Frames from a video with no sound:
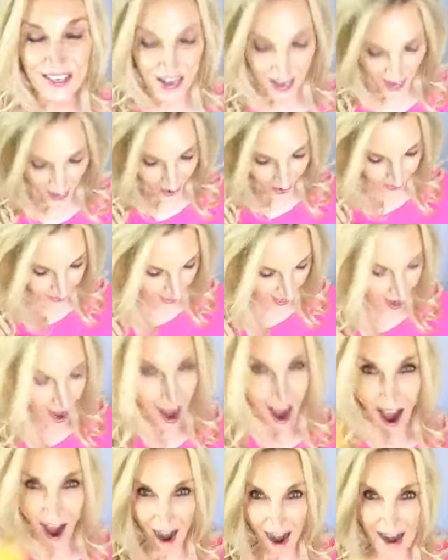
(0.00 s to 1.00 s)
it out.
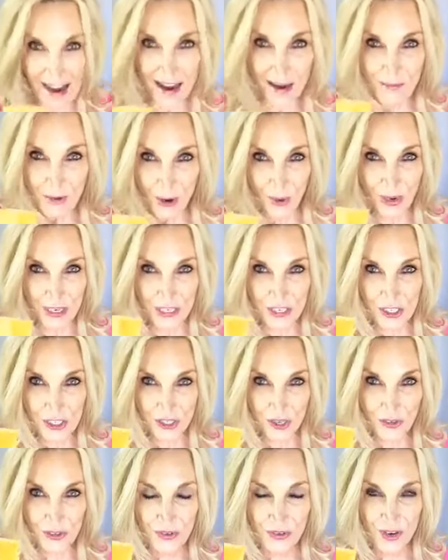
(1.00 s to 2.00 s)
I am going to
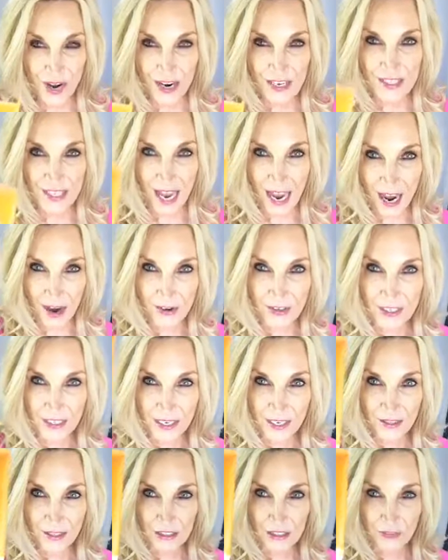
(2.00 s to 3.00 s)
show you guys how to
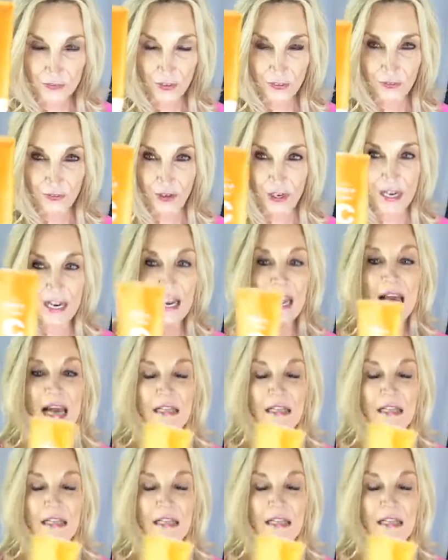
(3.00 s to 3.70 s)
get this for free.